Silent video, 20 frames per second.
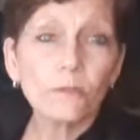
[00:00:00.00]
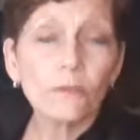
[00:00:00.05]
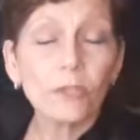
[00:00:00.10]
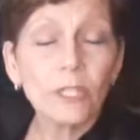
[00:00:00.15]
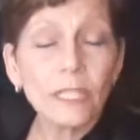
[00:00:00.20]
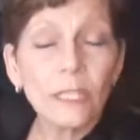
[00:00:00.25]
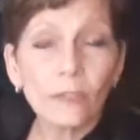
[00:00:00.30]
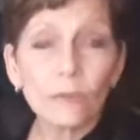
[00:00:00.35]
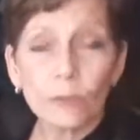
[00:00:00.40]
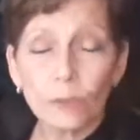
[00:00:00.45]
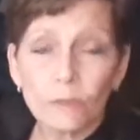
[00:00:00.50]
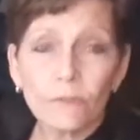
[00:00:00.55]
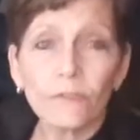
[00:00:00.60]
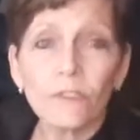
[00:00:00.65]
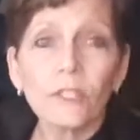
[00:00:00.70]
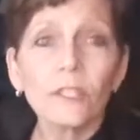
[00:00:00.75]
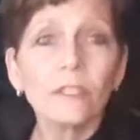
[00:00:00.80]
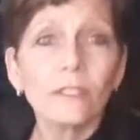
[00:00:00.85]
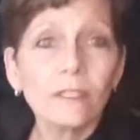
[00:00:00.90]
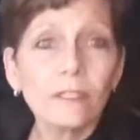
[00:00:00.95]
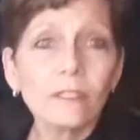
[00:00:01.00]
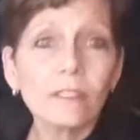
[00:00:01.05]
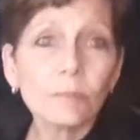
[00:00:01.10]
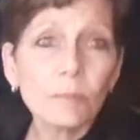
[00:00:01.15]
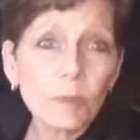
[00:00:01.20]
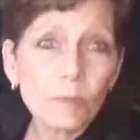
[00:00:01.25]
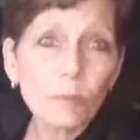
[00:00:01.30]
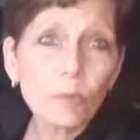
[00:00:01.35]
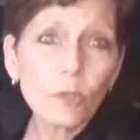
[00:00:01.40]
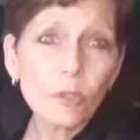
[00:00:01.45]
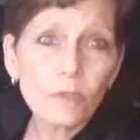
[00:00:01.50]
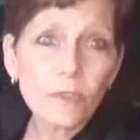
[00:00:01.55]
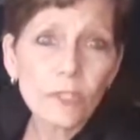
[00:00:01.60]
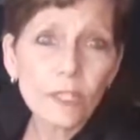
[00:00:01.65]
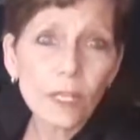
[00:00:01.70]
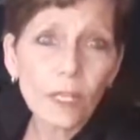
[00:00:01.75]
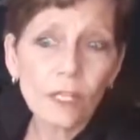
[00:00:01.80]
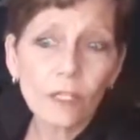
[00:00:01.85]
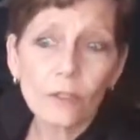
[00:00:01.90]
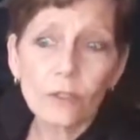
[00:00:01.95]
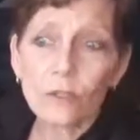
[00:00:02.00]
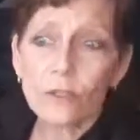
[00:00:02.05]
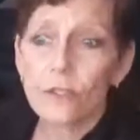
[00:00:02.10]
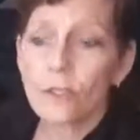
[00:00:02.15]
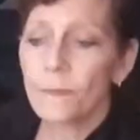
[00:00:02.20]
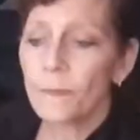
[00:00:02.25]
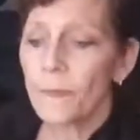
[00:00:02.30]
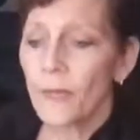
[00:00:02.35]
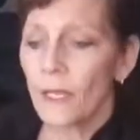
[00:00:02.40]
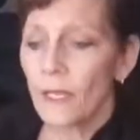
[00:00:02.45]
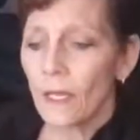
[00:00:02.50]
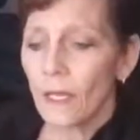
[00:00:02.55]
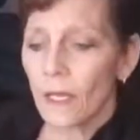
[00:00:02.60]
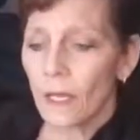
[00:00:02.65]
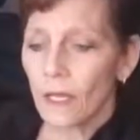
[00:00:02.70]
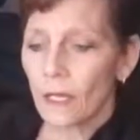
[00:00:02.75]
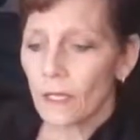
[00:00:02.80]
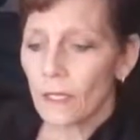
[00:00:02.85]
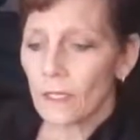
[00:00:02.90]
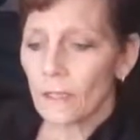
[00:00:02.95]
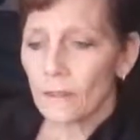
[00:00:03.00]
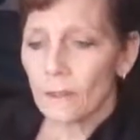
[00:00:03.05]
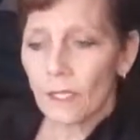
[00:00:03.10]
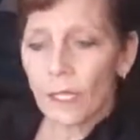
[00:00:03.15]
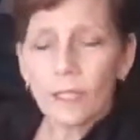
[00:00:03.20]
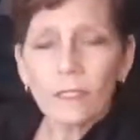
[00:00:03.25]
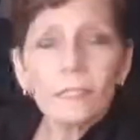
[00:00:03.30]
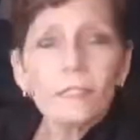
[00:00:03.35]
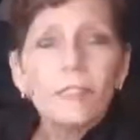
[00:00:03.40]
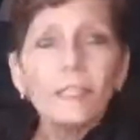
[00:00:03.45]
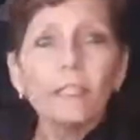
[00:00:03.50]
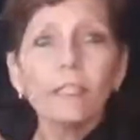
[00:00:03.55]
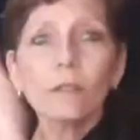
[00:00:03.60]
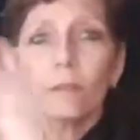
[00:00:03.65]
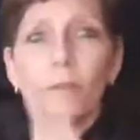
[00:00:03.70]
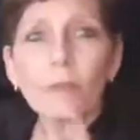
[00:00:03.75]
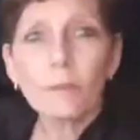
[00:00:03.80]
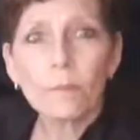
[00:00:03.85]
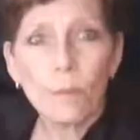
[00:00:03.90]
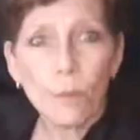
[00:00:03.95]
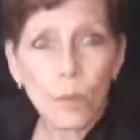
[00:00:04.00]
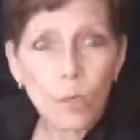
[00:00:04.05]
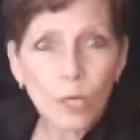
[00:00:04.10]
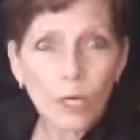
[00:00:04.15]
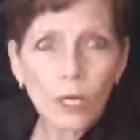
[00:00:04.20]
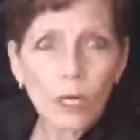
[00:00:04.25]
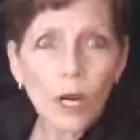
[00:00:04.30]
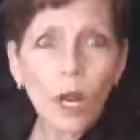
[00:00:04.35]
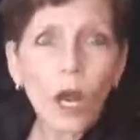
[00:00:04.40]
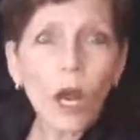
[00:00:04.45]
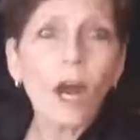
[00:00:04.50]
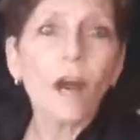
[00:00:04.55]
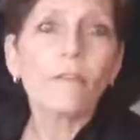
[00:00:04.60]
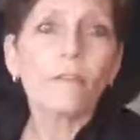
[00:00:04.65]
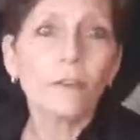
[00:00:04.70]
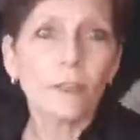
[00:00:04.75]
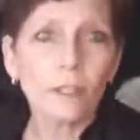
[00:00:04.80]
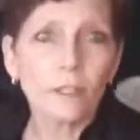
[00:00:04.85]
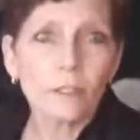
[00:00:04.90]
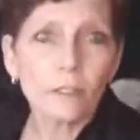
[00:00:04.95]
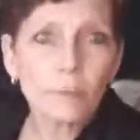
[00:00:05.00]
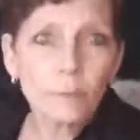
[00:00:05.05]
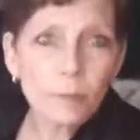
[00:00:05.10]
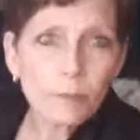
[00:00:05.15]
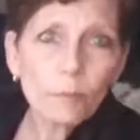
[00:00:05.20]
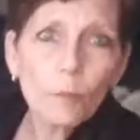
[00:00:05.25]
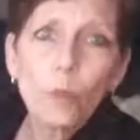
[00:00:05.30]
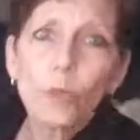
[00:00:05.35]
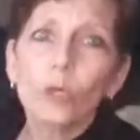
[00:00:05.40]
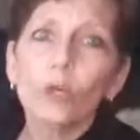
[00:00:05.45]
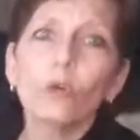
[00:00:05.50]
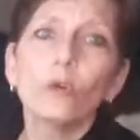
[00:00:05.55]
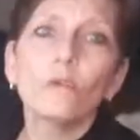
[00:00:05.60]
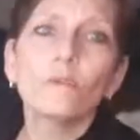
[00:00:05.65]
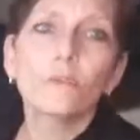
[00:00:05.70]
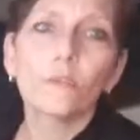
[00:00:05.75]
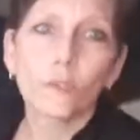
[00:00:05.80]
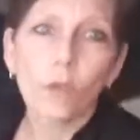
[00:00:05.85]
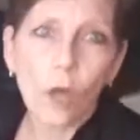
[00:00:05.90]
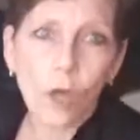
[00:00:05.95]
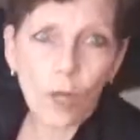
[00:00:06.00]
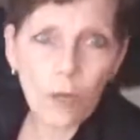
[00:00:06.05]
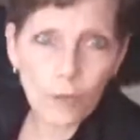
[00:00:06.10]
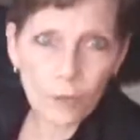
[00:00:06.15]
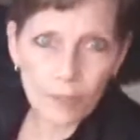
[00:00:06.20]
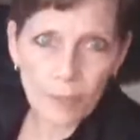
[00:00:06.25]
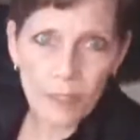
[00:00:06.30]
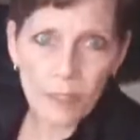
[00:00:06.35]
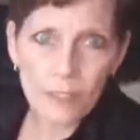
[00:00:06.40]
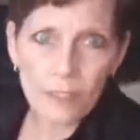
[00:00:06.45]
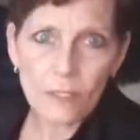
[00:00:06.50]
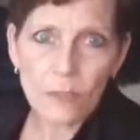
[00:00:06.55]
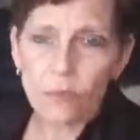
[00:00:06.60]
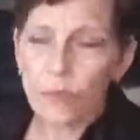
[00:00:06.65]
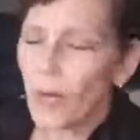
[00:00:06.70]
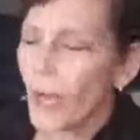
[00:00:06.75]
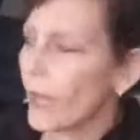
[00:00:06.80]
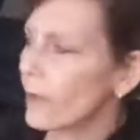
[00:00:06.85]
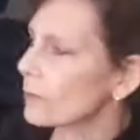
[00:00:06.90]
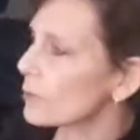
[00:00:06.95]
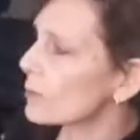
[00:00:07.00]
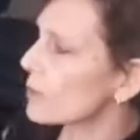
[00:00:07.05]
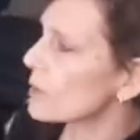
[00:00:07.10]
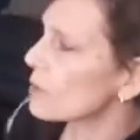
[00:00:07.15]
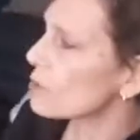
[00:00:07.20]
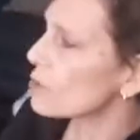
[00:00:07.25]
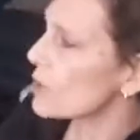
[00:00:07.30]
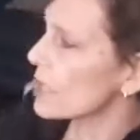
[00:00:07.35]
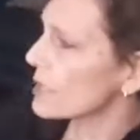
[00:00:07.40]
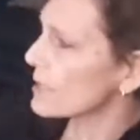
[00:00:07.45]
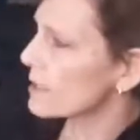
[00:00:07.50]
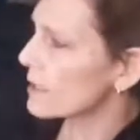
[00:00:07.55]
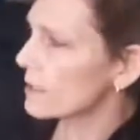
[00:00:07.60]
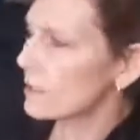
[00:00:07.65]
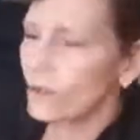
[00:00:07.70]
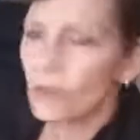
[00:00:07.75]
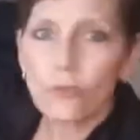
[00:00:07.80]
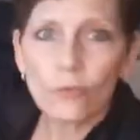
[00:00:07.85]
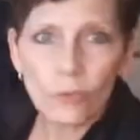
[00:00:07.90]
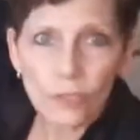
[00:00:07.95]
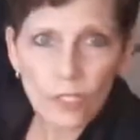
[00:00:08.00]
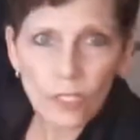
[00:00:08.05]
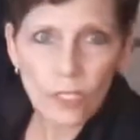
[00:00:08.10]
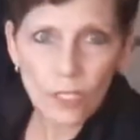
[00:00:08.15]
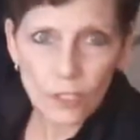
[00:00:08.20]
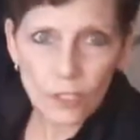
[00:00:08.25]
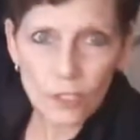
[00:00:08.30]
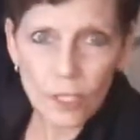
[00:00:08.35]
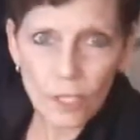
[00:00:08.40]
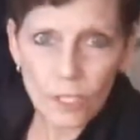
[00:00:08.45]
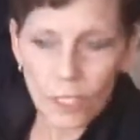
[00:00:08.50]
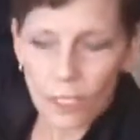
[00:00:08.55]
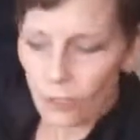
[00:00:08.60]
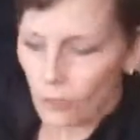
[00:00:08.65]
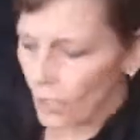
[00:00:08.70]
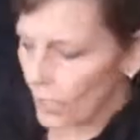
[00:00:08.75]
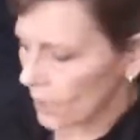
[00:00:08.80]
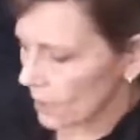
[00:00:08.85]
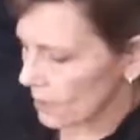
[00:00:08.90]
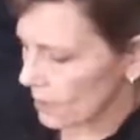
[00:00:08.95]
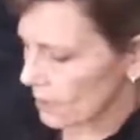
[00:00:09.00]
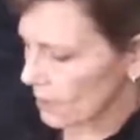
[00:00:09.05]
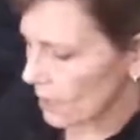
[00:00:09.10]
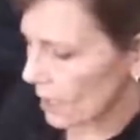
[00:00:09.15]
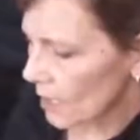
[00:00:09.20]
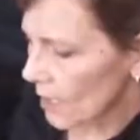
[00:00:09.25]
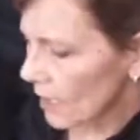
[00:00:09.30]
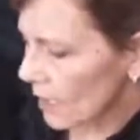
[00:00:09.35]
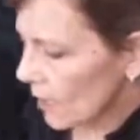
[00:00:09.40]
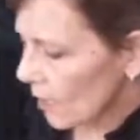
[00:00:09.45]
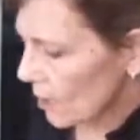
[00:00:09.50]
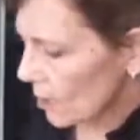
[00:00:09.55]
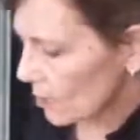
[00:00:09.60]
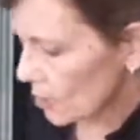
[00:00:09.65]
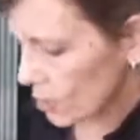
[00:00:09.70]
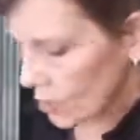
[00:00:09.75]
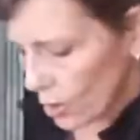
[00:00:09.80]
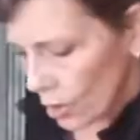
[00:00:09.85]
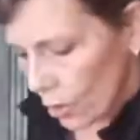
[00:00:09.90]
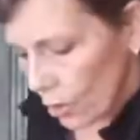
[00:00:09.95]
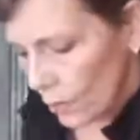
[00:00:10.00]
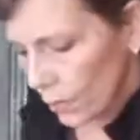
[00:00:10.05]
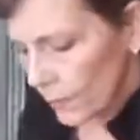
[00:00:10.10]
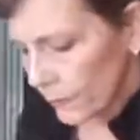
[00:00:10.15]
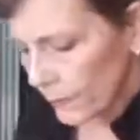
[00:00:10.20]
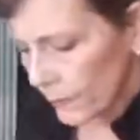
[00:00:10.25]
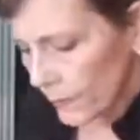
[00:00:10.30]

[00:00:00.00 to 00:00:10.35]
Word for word: re reveal a little bit more of the colors uh, a little bit more often, a little bit more overall the piece, rather than just in strategic areas. So